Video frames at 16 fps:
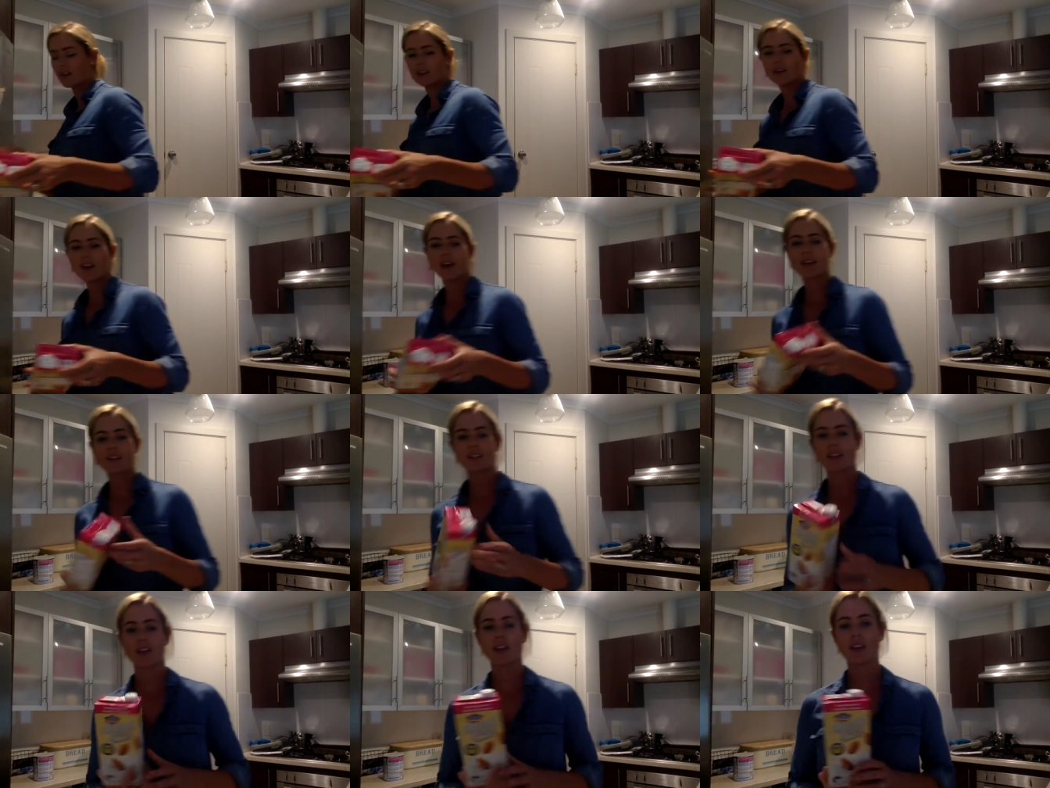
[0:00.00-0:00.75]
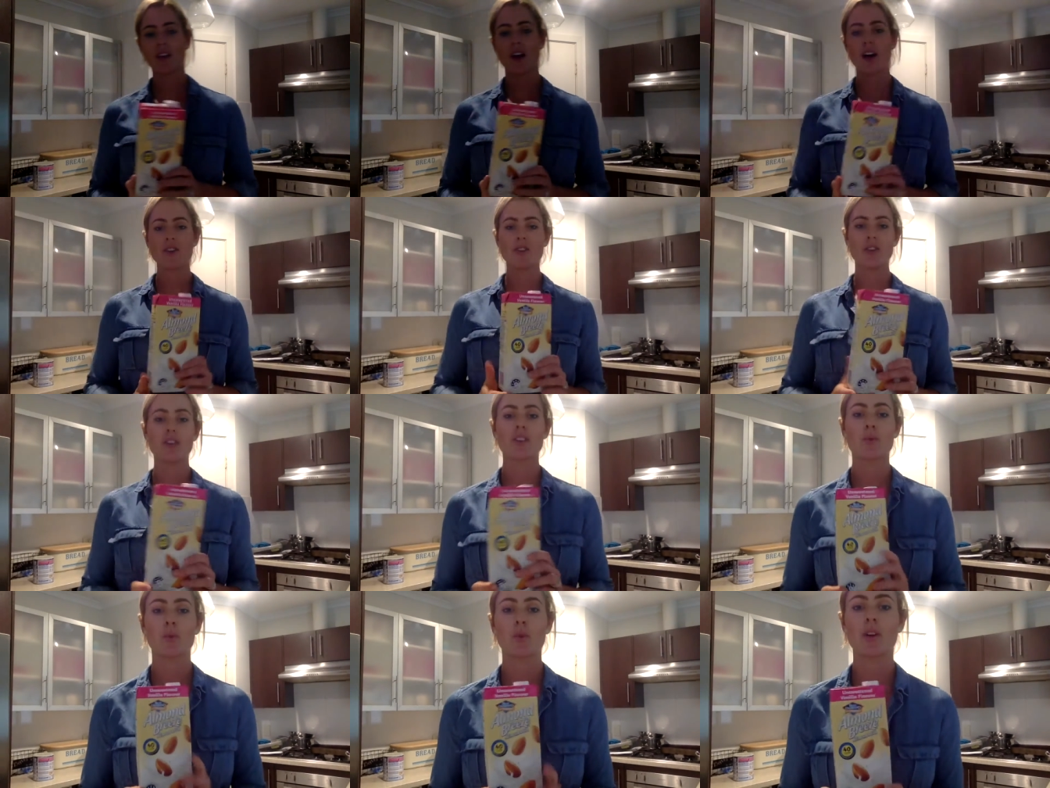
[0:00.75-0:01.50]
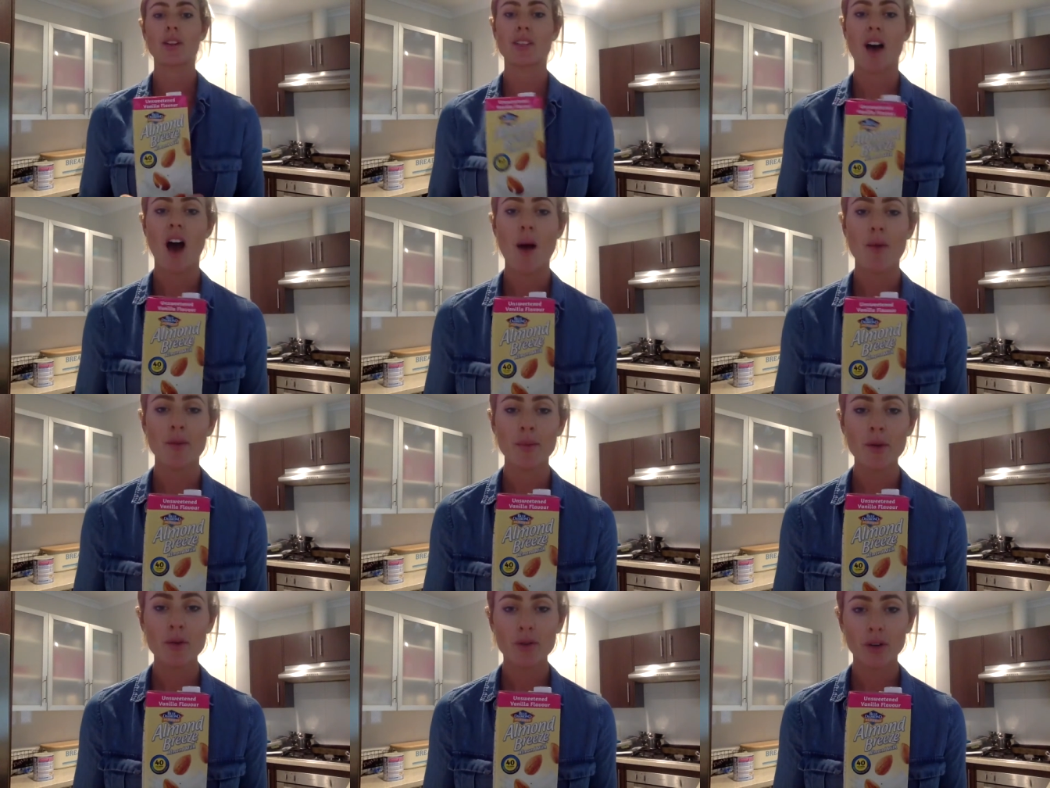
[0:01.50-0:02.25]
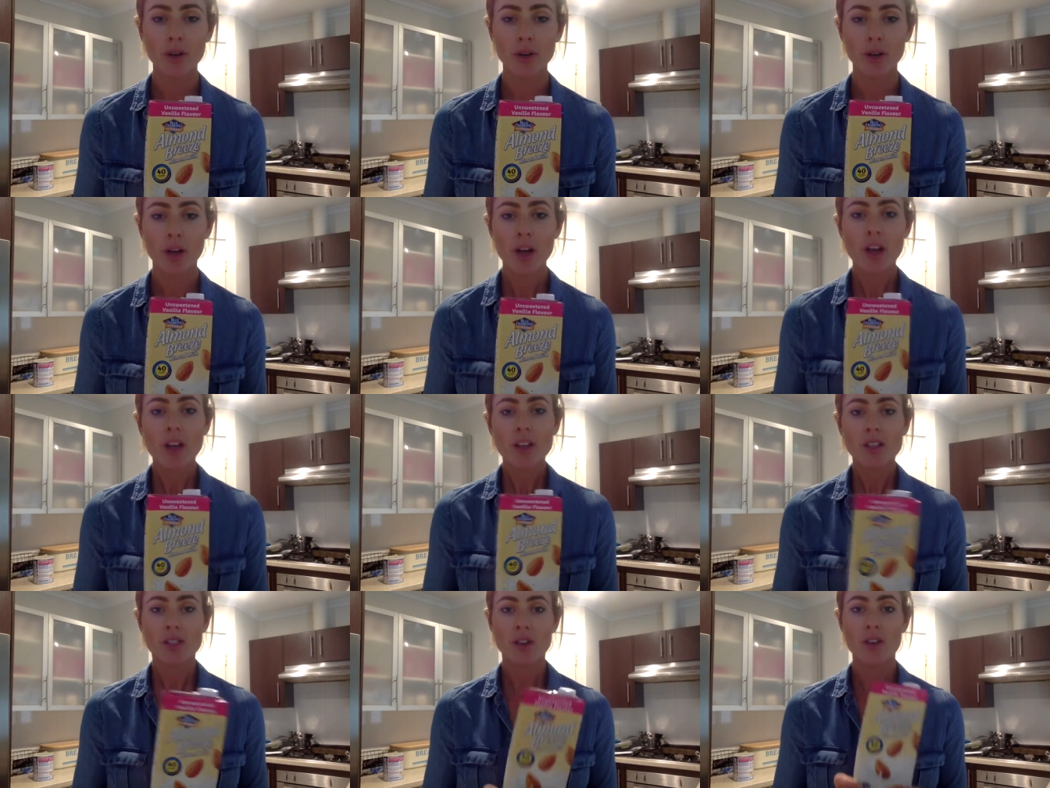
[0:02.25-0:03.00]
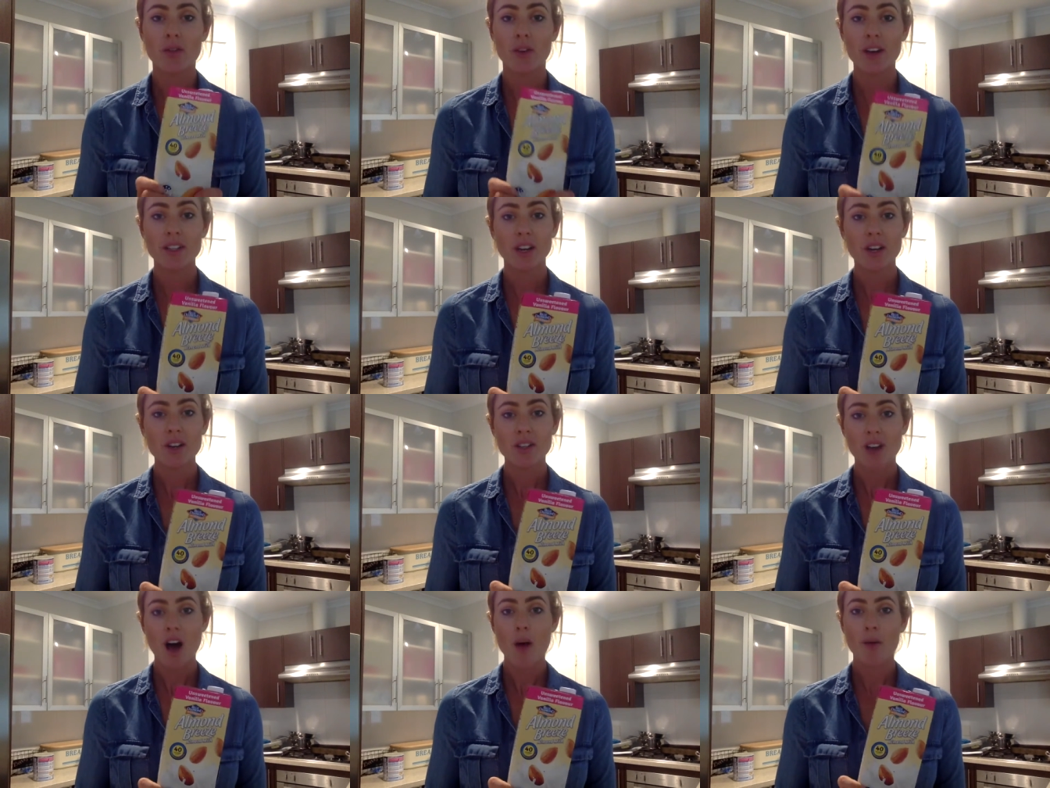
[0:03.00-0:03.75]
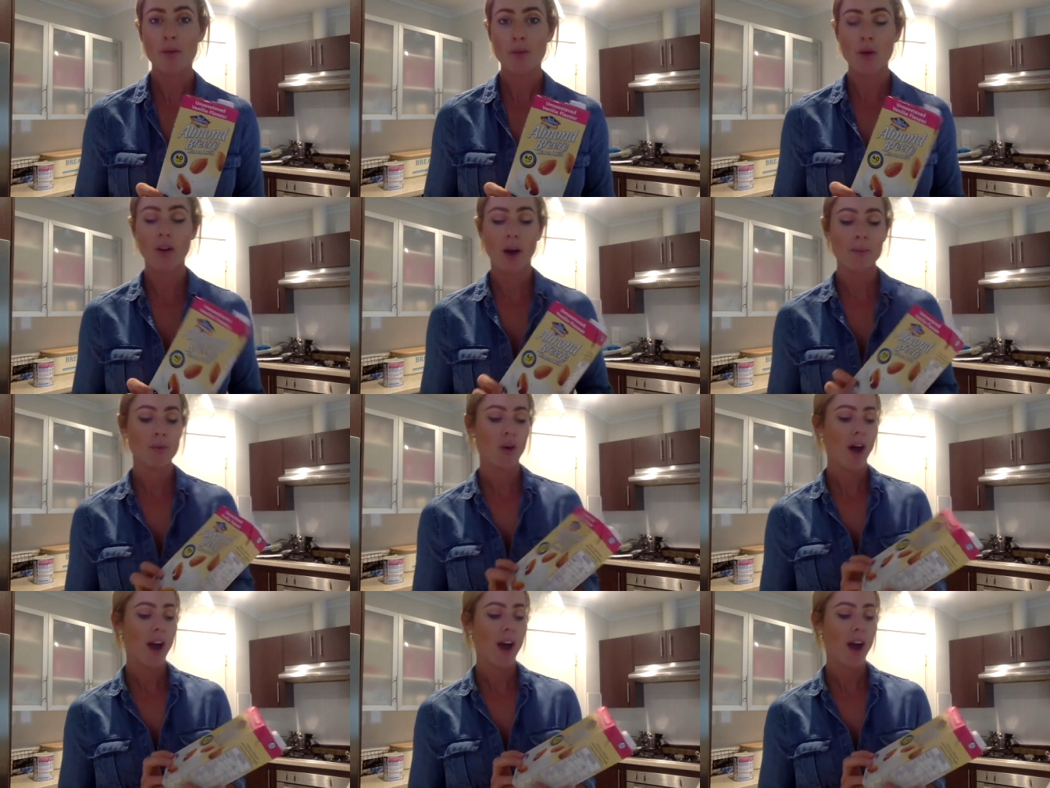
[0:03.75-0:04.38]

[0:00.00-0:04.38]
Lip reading: Next thing I used was almond milk. So the reason I use almond milk, I'm not